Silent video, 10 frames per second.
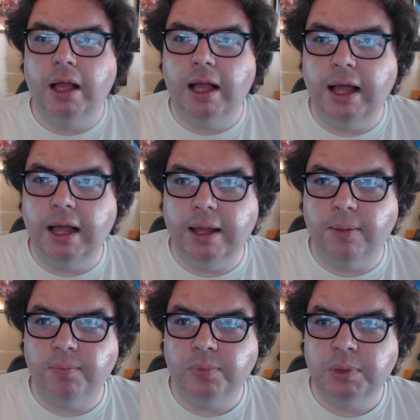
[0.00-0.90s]

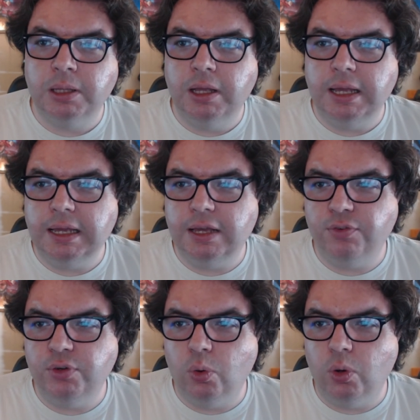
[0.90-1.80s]
Um, if
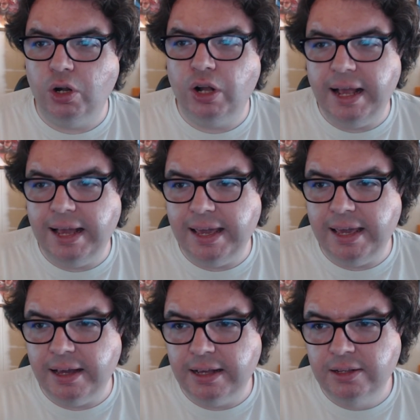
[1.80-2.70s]
you're a